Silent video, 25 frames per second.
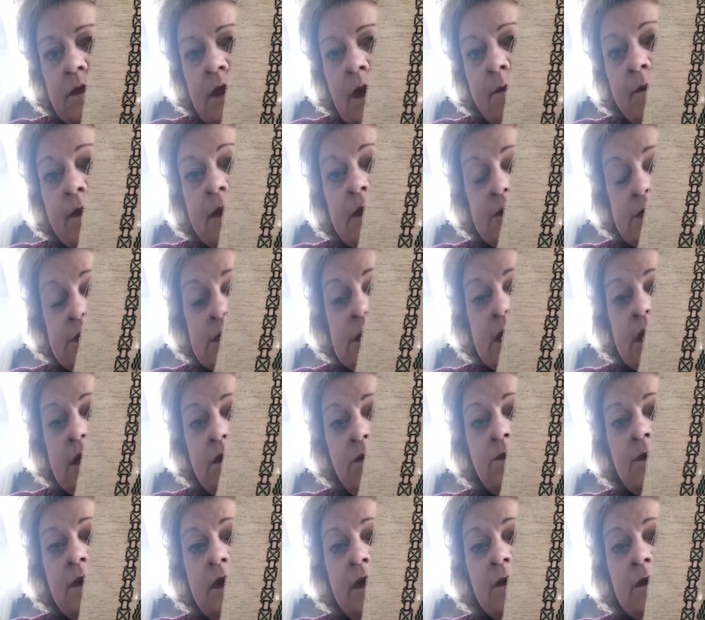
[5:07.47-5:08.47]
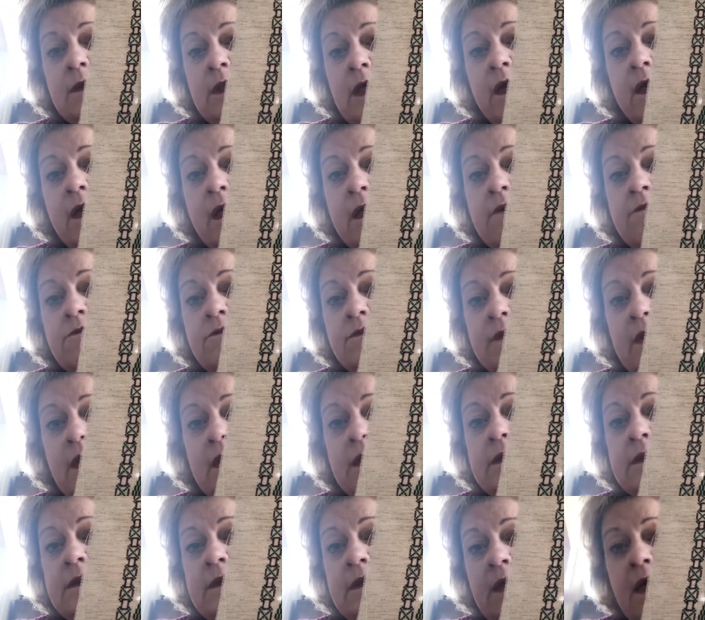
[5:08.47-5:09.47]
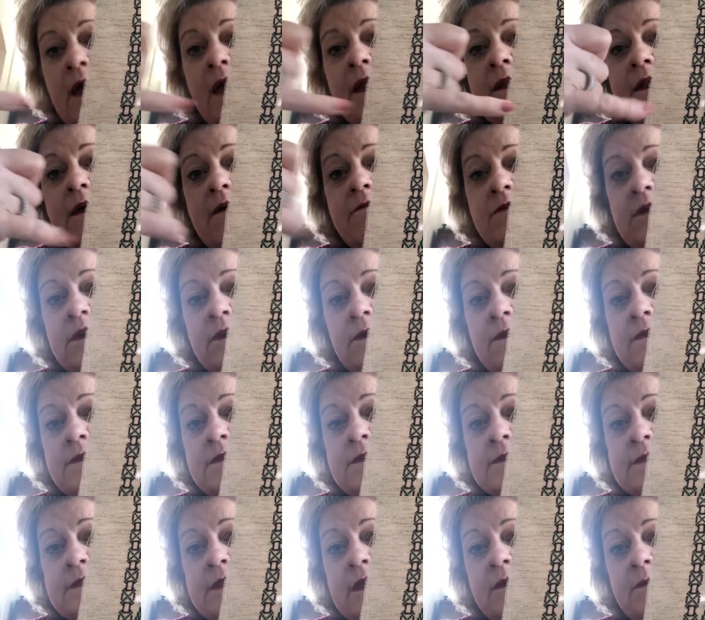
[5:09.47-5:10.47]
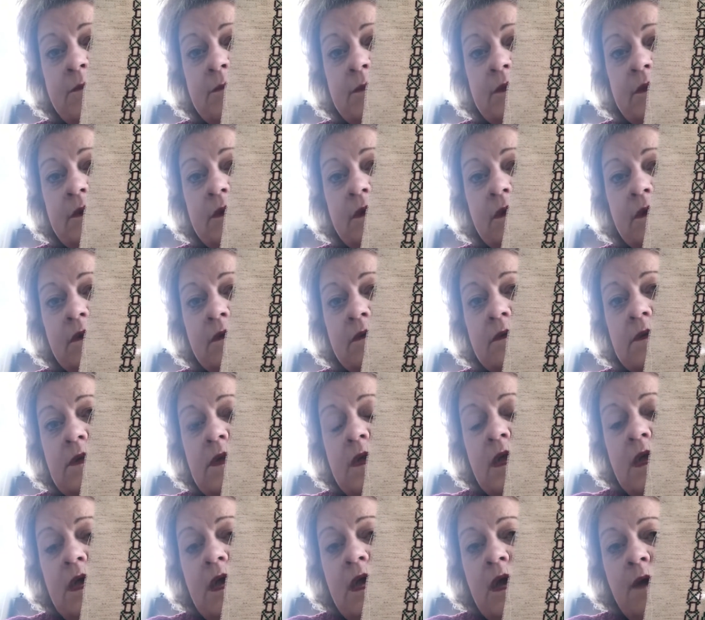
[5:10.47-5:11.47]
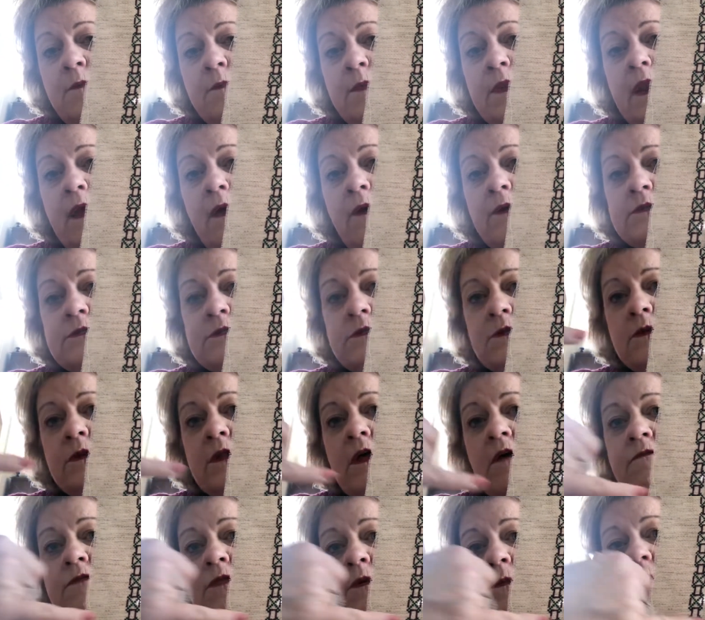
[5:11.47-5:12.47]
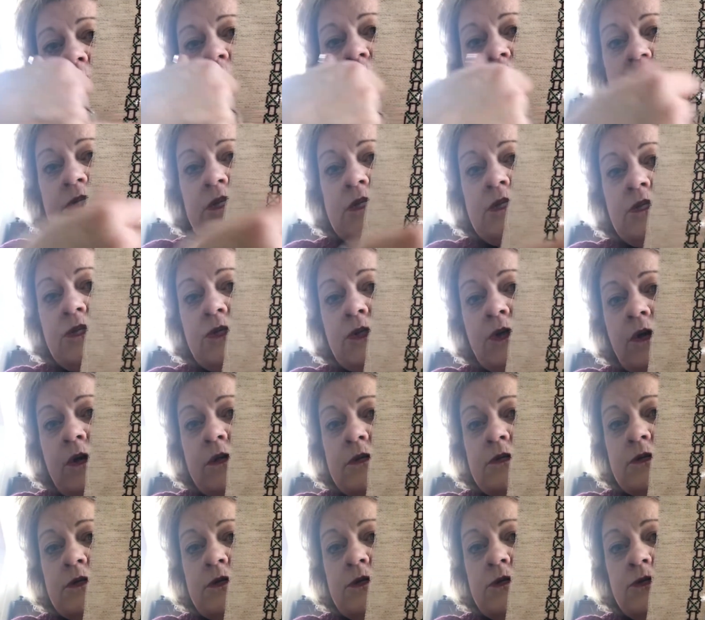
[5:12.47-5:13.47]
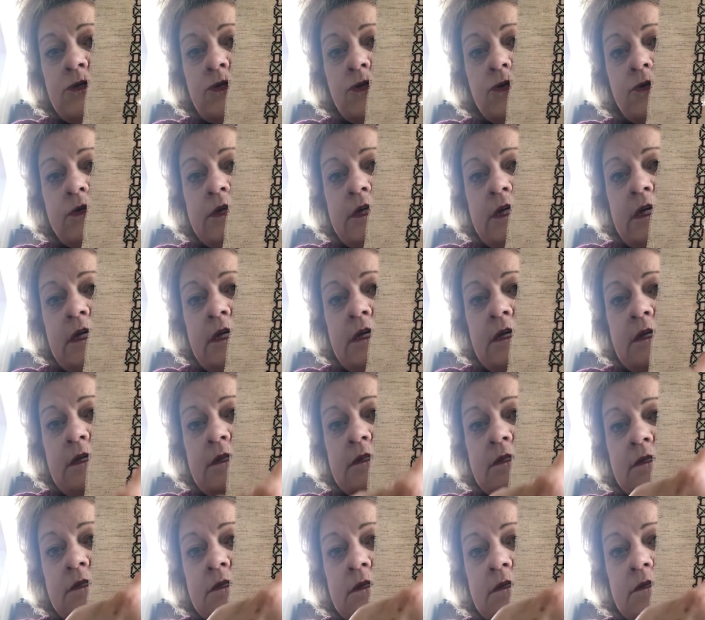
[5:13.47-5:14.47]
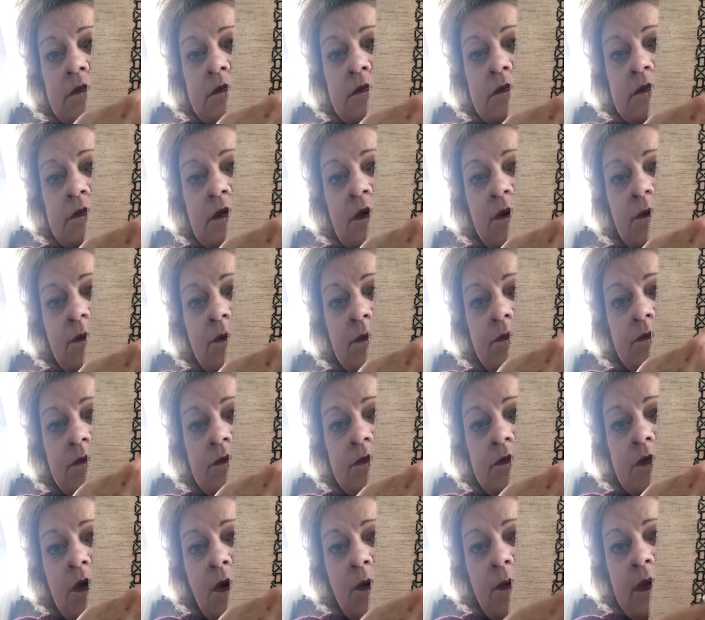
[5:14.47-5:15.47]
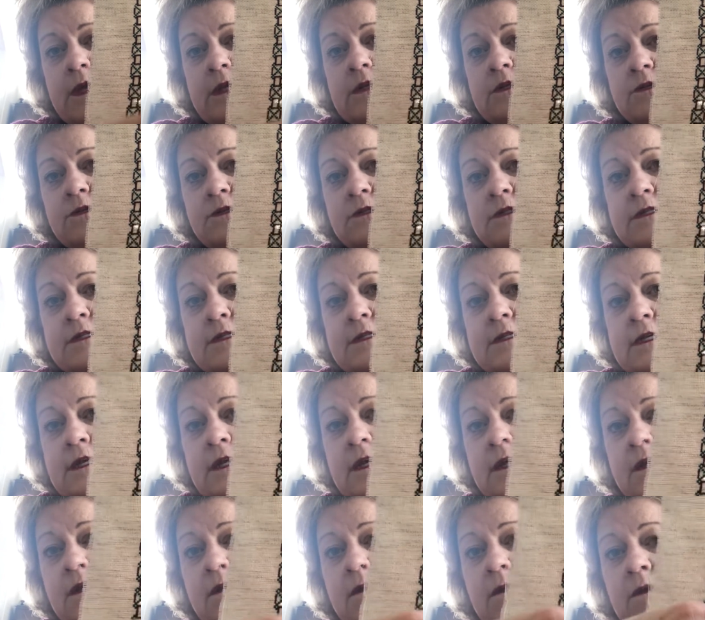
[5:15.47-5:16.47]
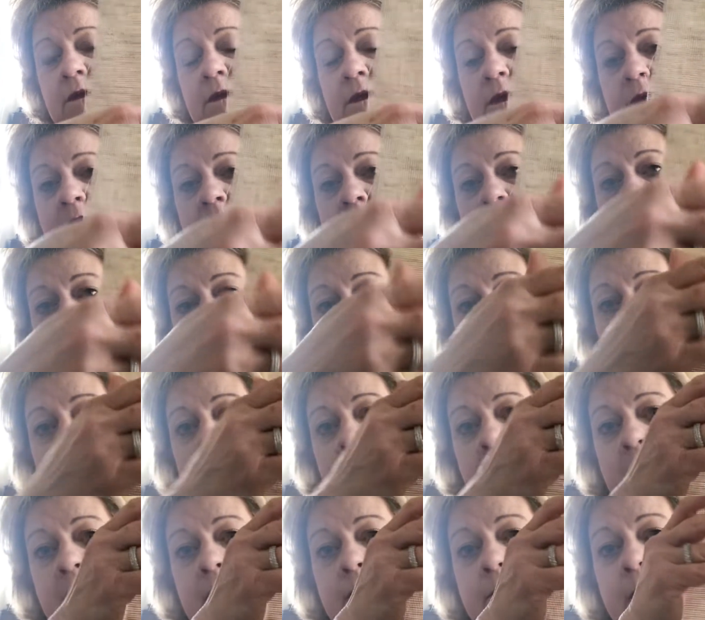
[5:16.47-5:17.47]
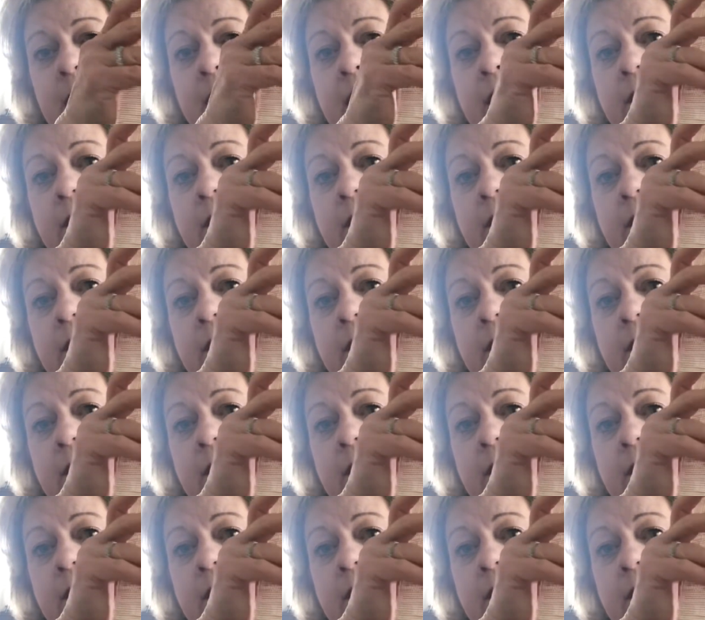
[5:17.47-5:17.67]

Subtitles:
building in real life, and I love it on the sampler. But I also love the way she charts her trees. So interesting. And my